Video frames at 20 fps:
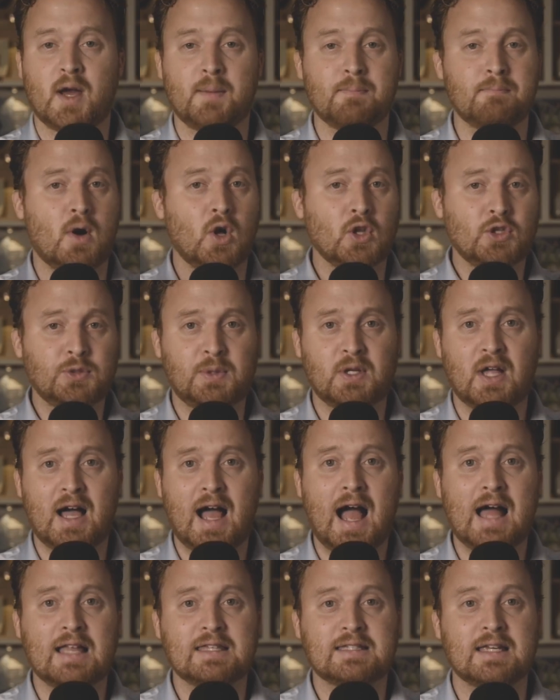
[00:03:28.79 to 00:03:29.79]
multiple
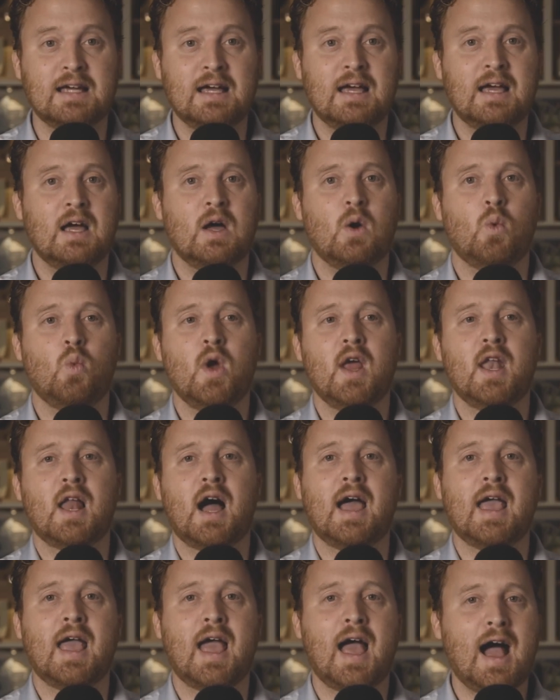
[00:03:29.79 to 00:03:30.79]
hats when
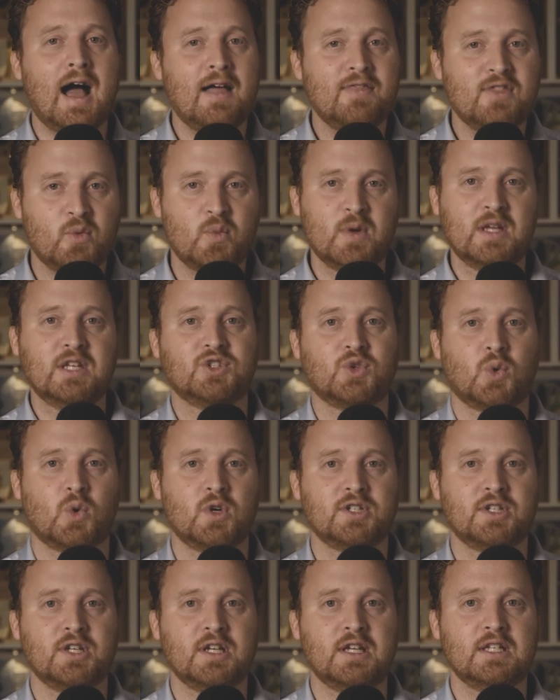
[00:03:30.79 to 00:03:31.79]
I had the
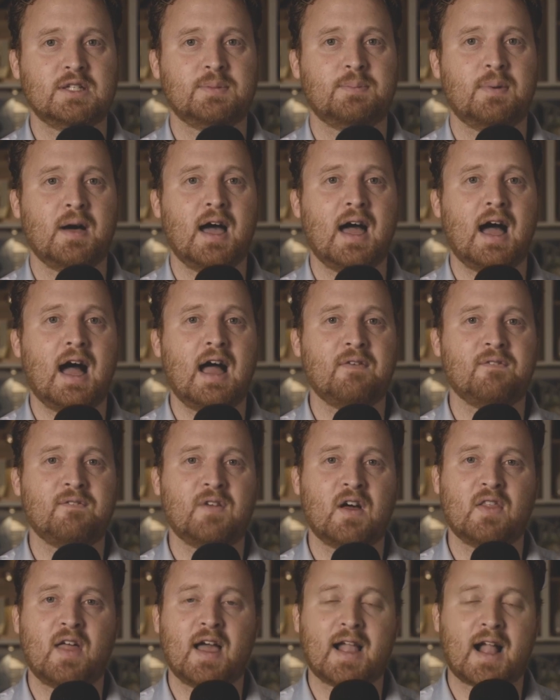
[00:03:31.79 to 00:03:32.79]
resources, but I
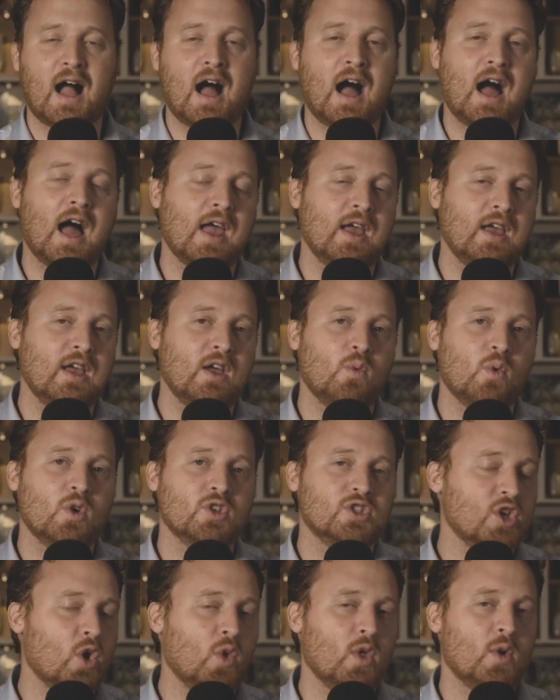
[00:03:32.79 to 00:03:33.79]
felt like I
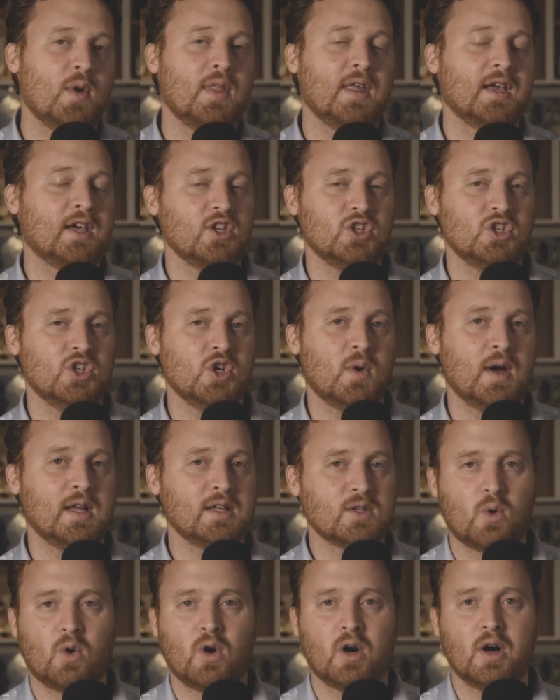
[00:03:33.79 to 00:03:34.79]
was the only one that could do it,
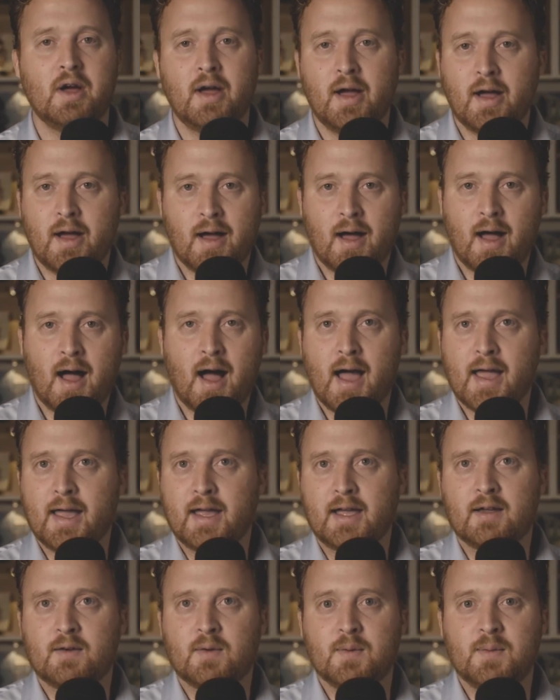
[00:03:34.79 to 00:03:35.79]
or I
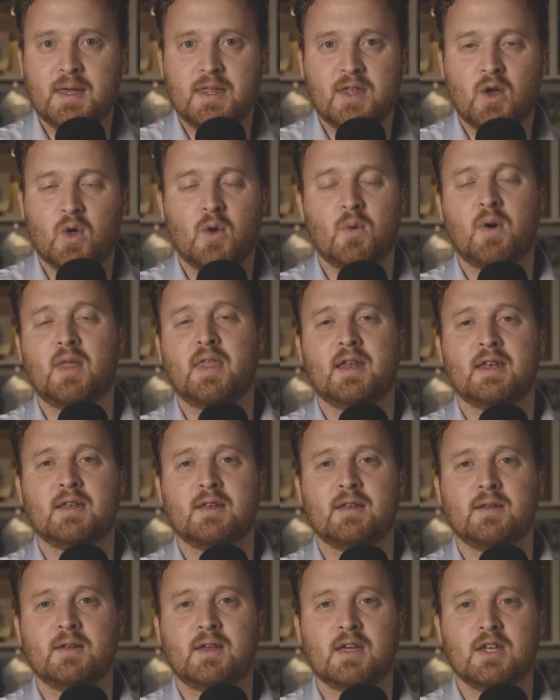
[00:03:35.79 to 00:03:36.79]
could be the only one that
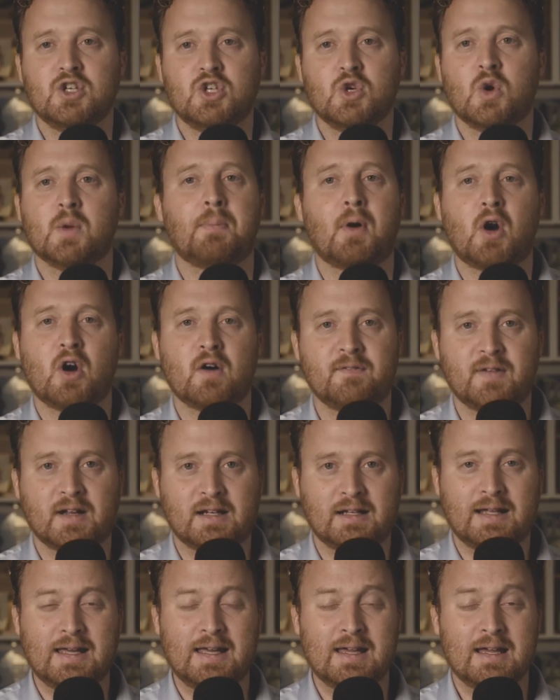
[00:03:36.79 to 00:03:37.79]
can do it
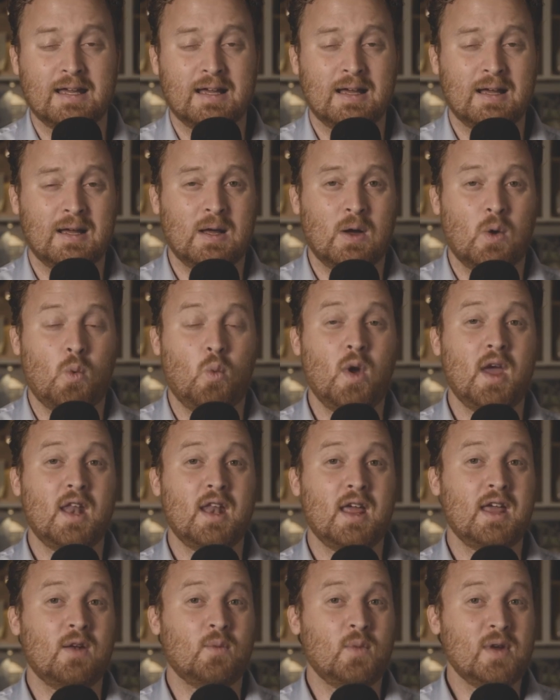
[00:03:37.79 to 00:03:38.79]
perfectly. When
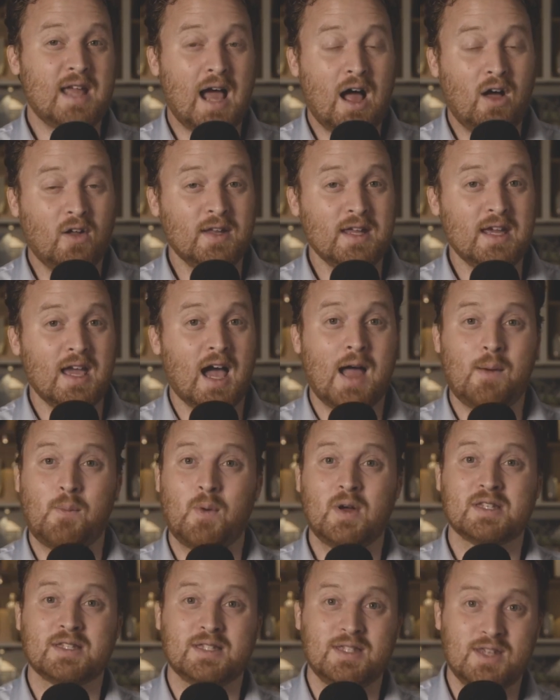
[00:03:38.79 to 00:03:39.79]
in reality, I
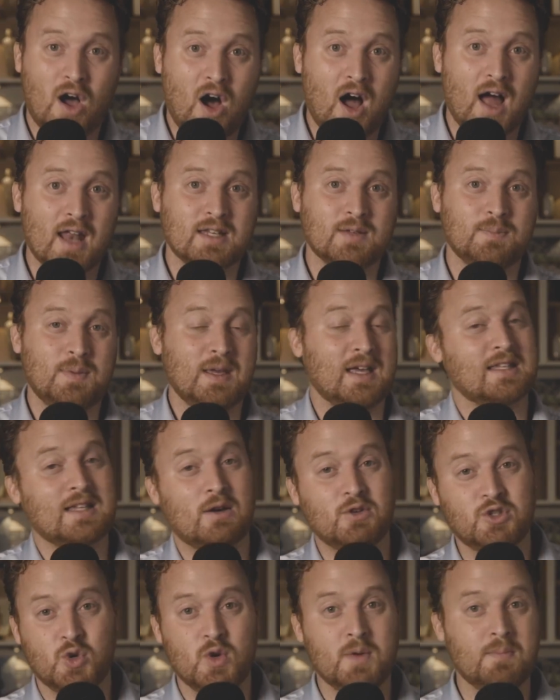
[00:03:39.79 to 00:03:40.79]
was not, because I
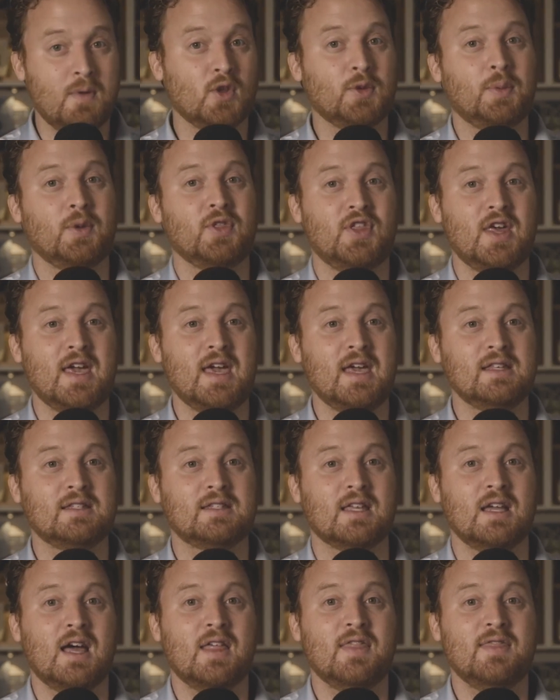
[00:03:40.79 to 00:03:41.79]
was doing multiple things,
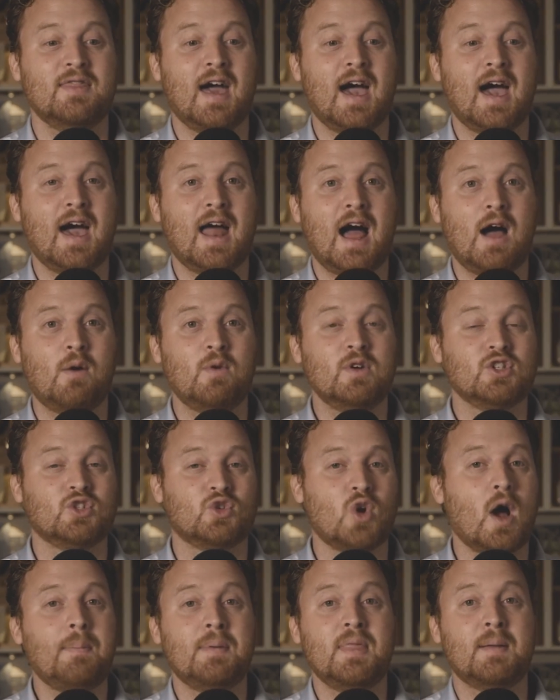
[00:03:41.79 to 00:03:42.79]
that I was
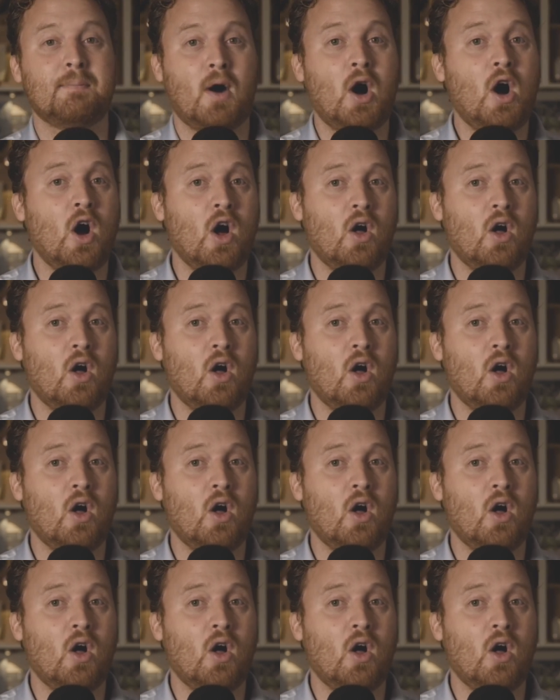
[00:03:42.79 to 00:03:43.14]
dropping the ball